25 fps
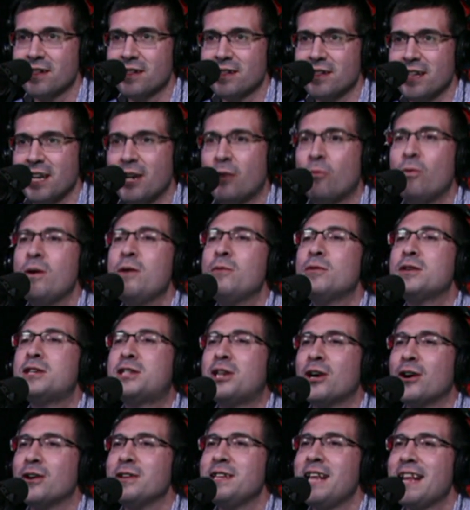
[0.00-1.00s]
Like, we would
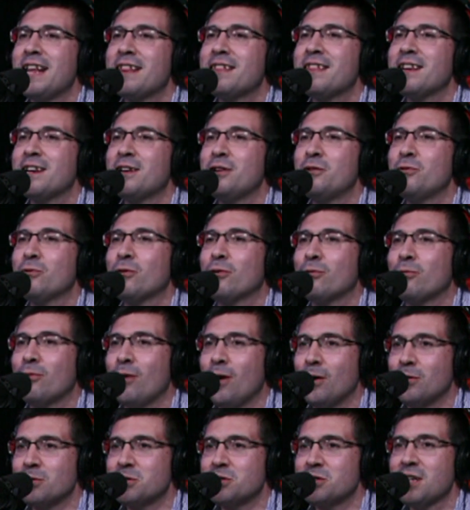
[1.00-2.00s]
turn that thing into a
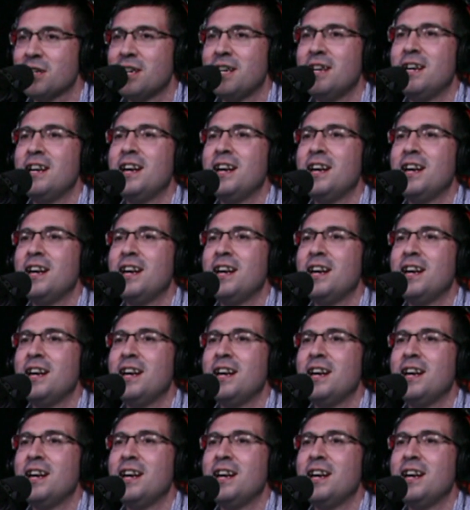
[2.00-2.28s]
roast.